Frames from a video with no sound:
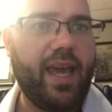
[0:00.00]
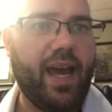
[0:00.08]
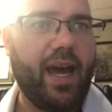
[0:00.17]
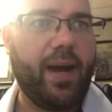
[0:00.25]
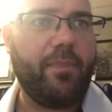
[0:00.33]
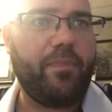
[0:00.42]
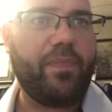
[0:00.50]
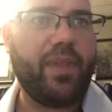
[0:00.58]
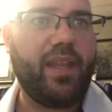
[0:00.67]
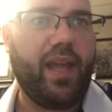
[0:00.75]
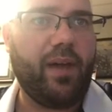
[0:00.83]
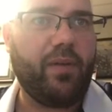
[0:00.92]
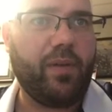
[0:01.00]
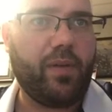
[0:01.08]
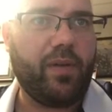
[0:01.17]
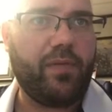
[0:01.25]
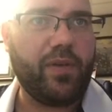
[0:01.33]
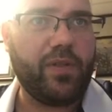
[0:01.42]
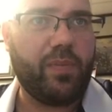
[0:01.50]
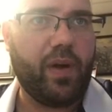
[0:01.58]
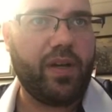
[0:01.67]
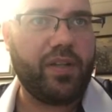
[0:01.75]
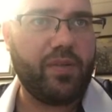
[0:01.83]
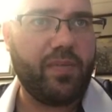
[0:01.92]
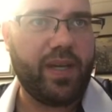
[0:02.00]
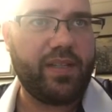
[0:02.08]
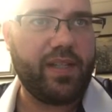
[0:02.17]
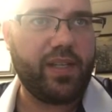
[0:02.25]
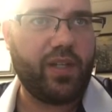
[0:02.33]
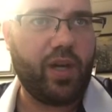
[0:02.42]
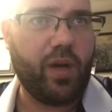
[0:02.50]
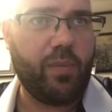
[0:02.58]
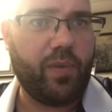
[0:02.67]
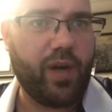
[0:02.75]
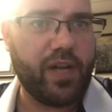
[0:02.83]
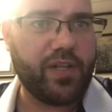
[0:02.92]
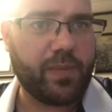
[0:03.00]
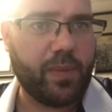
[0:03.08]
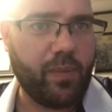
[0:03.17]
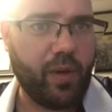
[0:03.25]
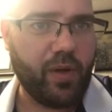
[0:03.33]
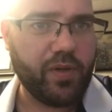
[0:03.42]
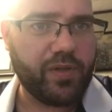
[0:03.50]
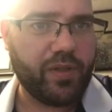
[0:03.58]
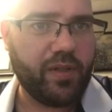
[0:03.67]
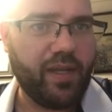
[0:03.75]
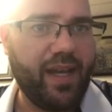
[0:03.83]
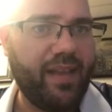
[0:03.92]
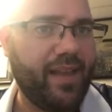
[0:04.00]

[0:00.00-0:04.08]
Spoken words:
Now, the confusing part is you may see a term project proposal